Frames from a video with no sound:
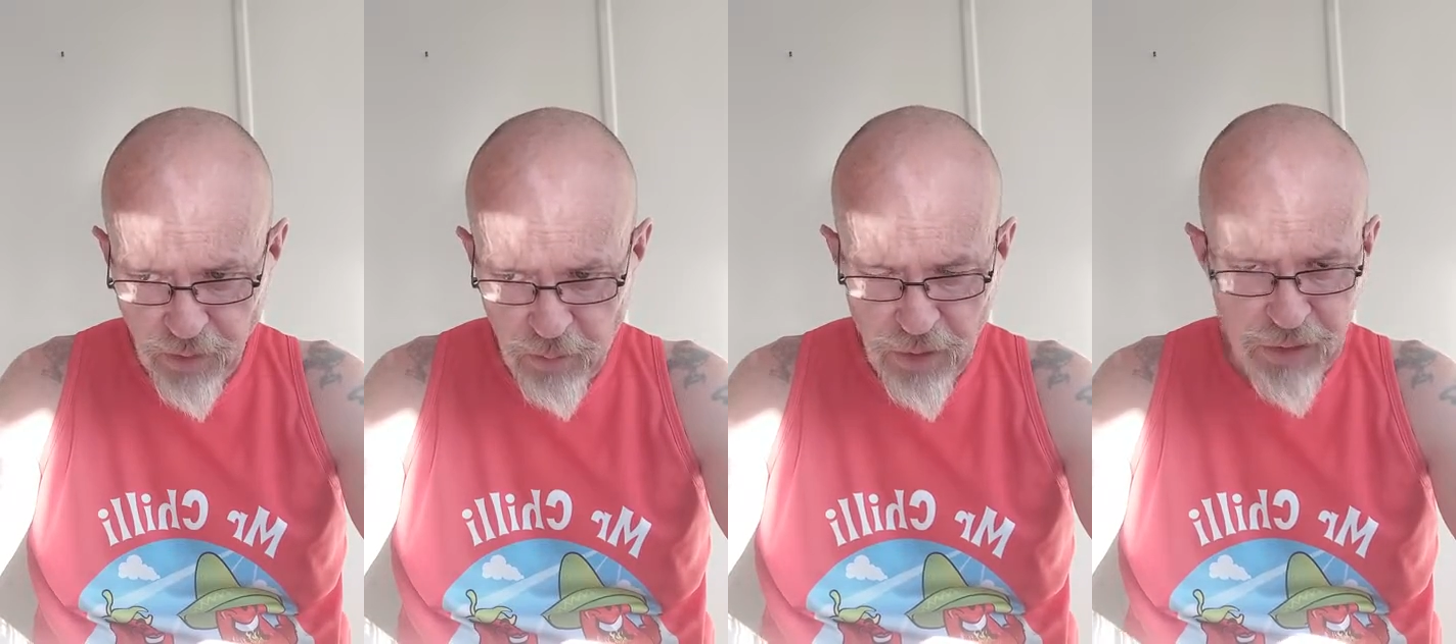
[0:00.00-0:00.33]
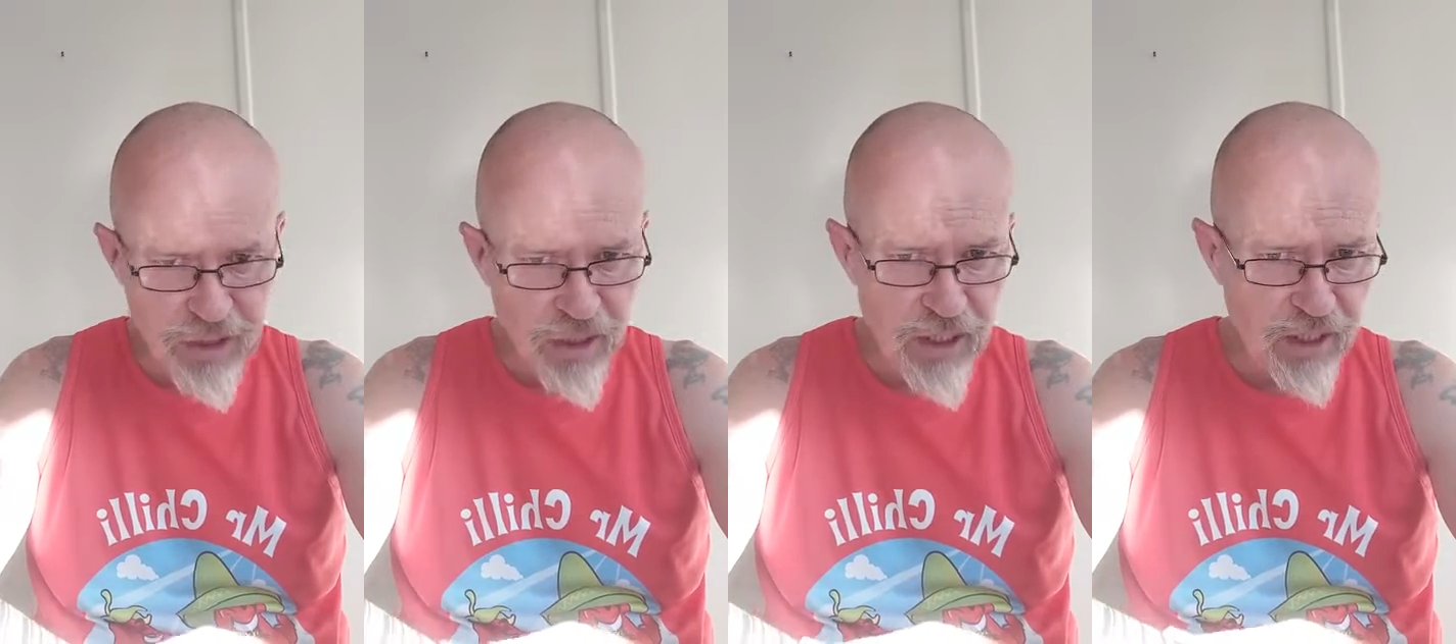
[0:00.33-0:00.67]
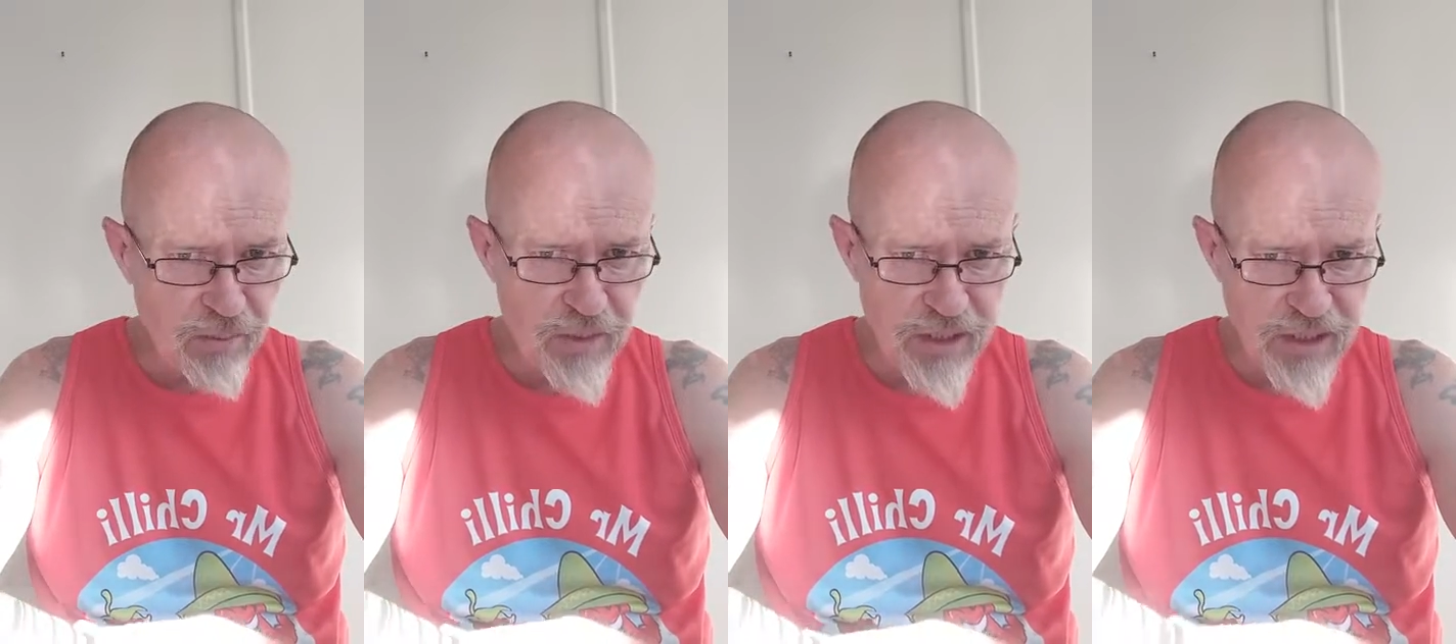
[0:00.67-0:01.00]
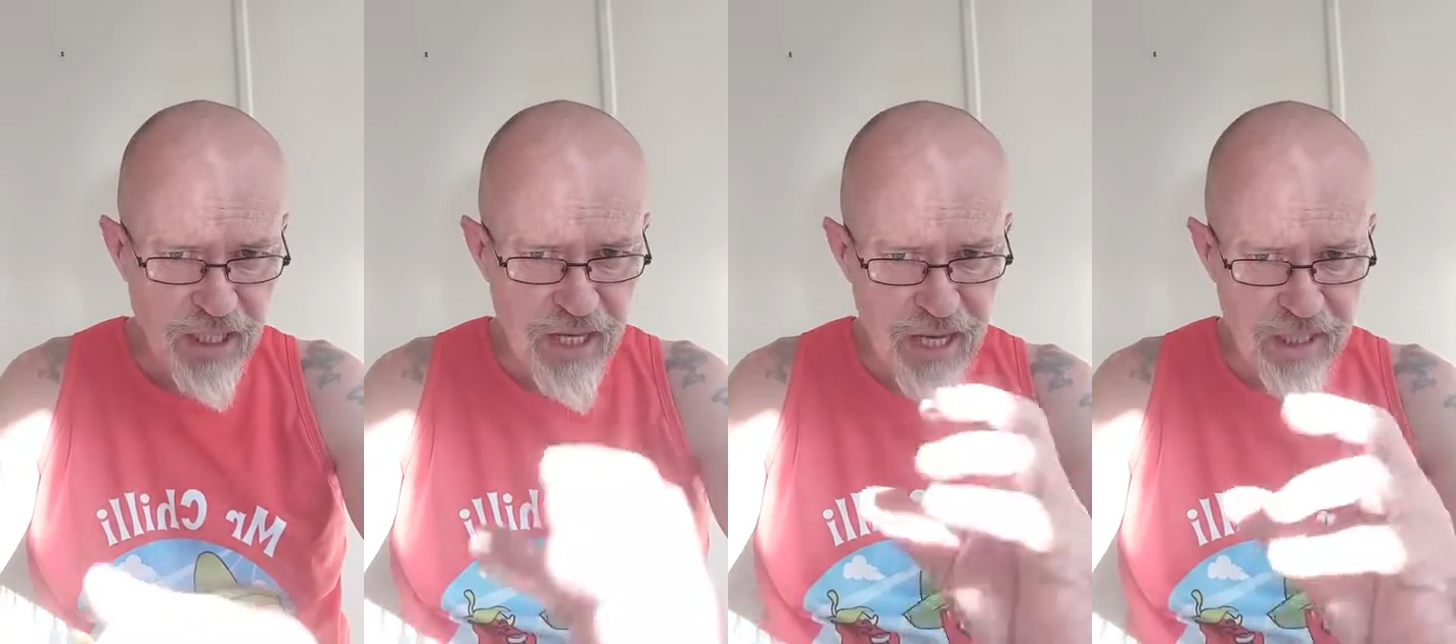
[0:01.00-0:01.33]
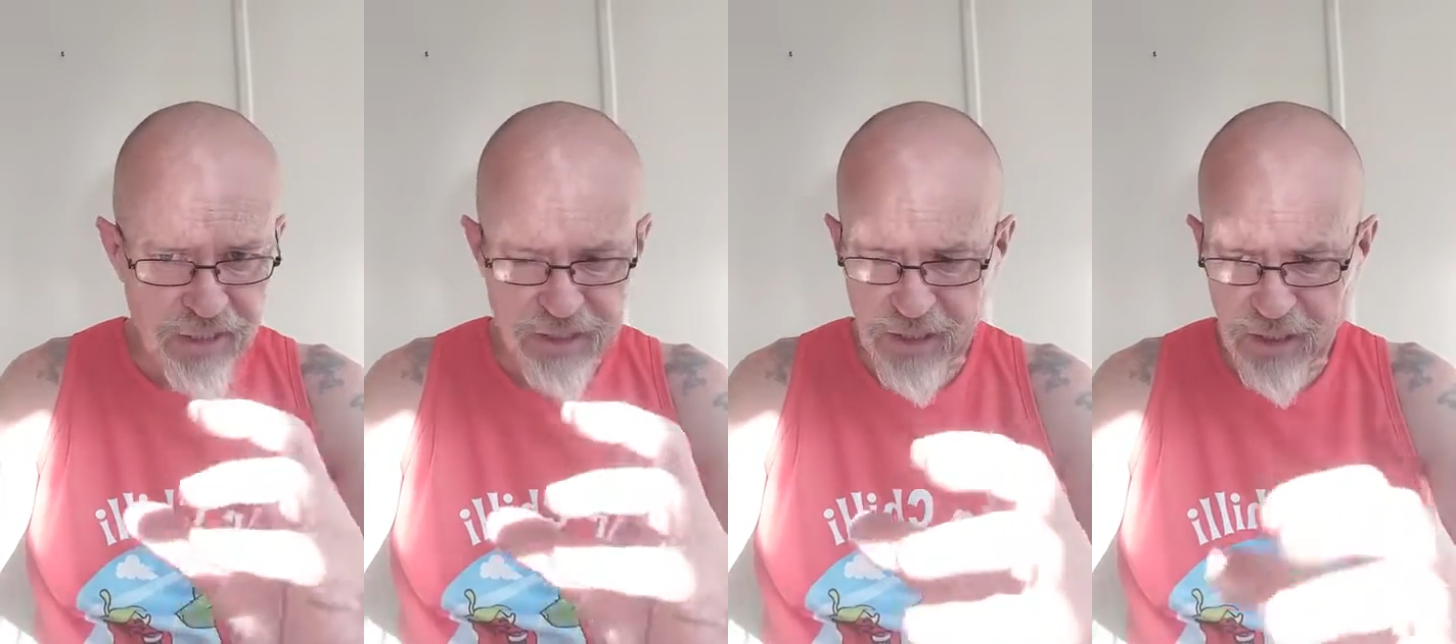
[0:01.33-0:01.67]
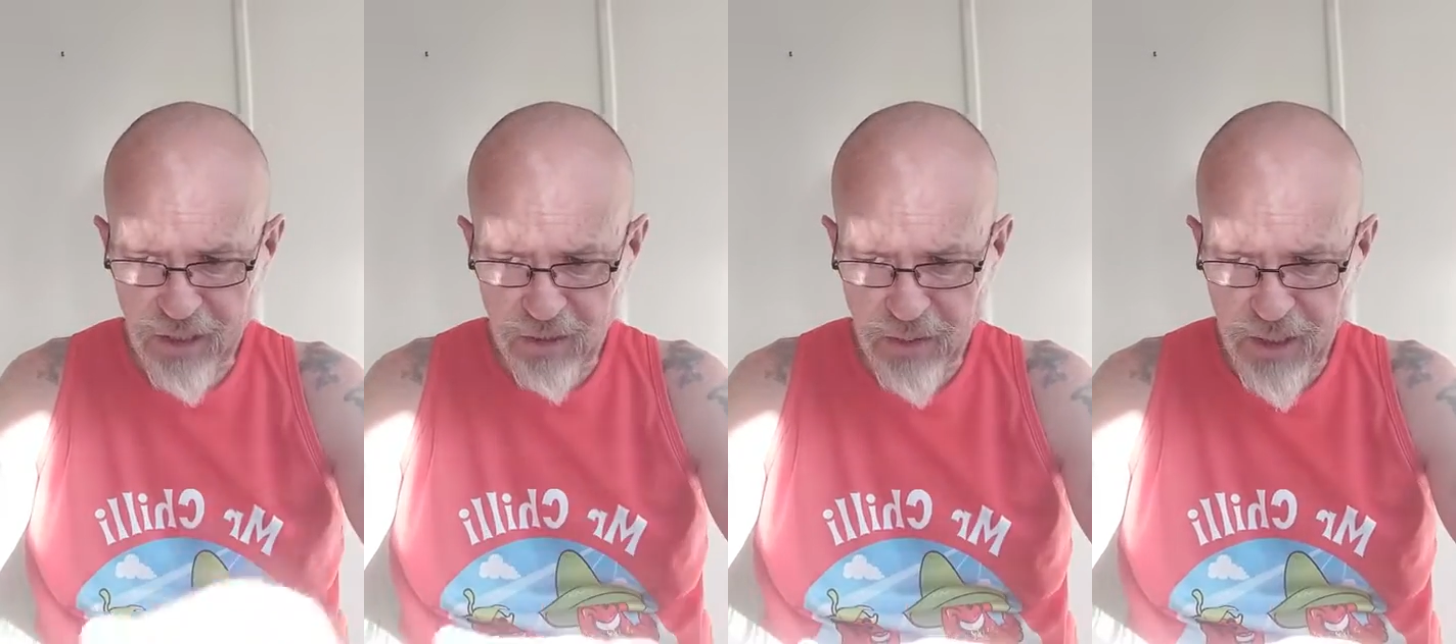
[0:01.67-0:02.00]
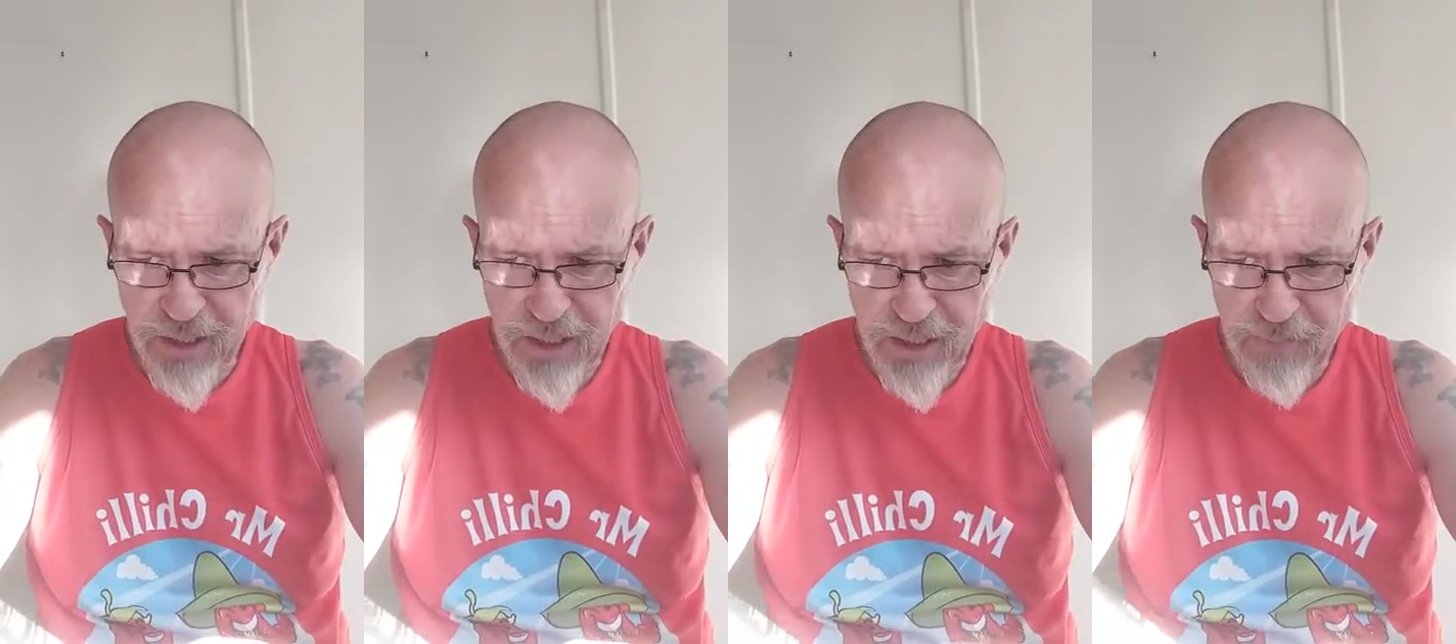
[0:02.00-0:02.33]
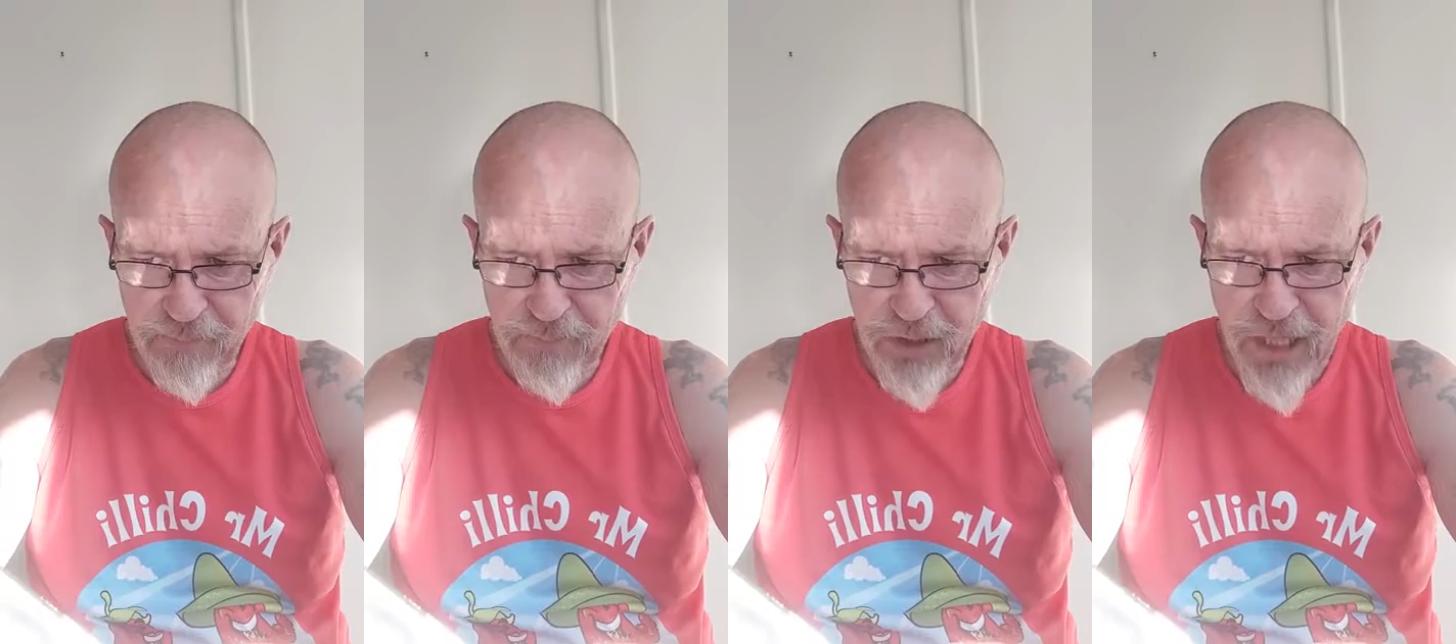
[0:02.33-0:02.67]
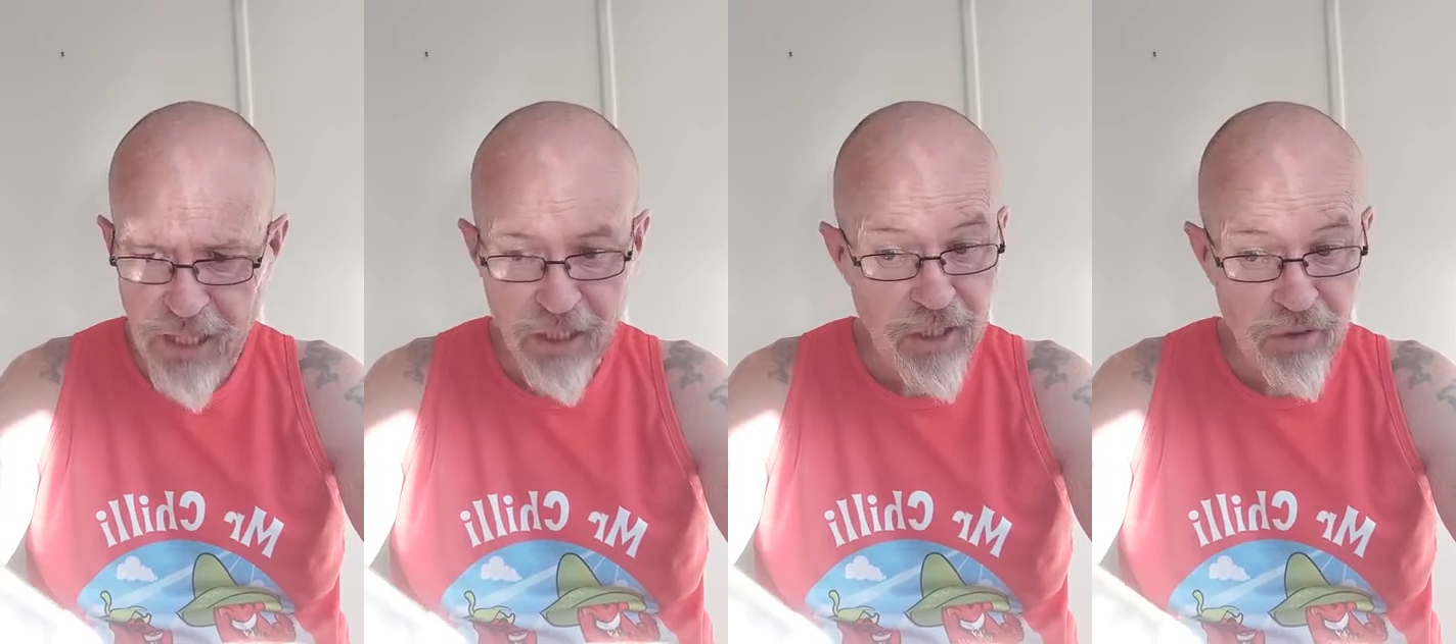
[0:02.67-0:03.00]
But it's a little bit tart. It's a little bit tangy.